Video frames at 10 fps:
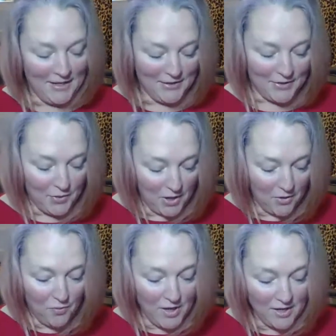So
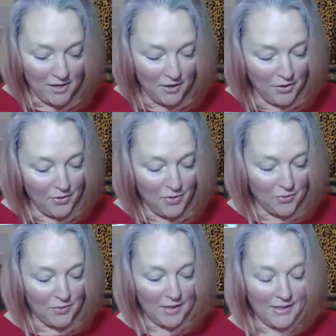here we
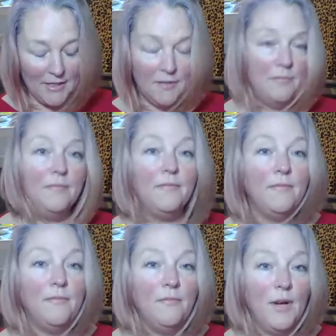go. Um,
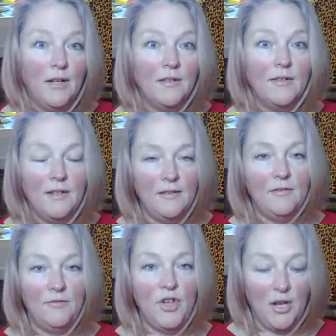well,
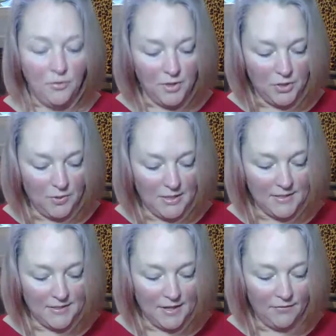January
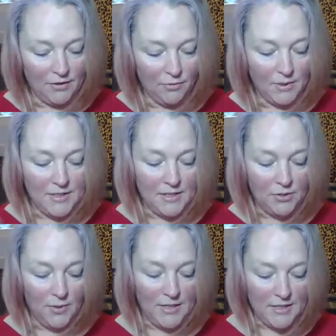27th,
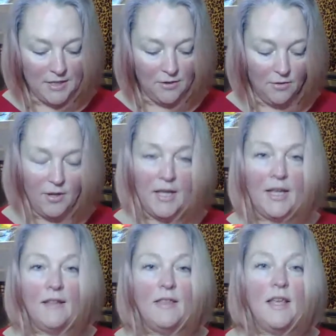2020, you're looking
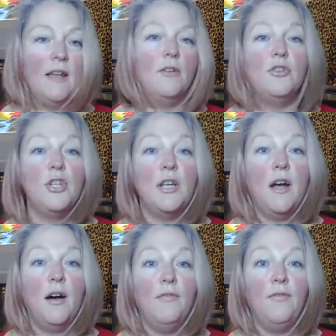at the energy
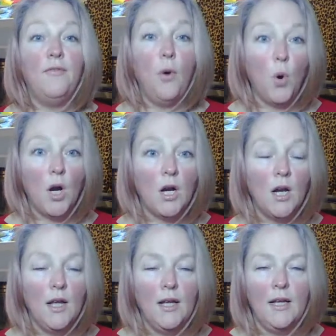of four.
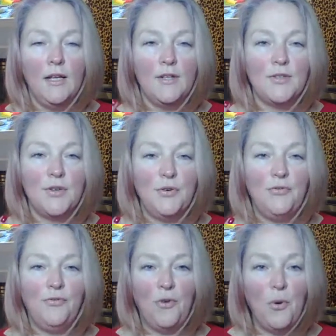So
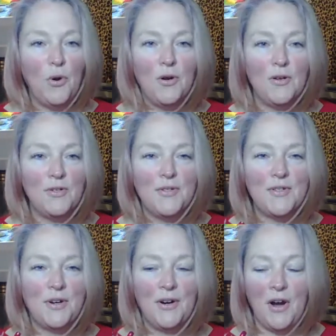fours
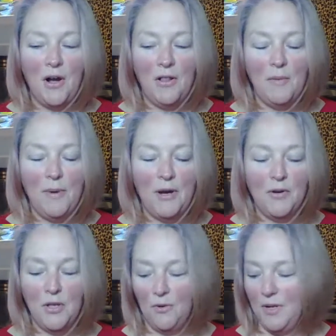are all
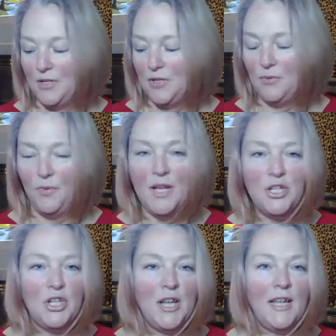about your
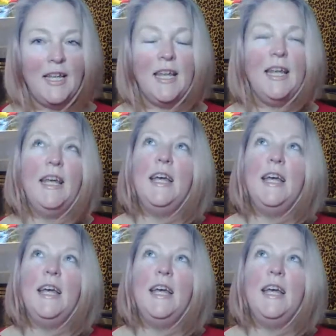intuition,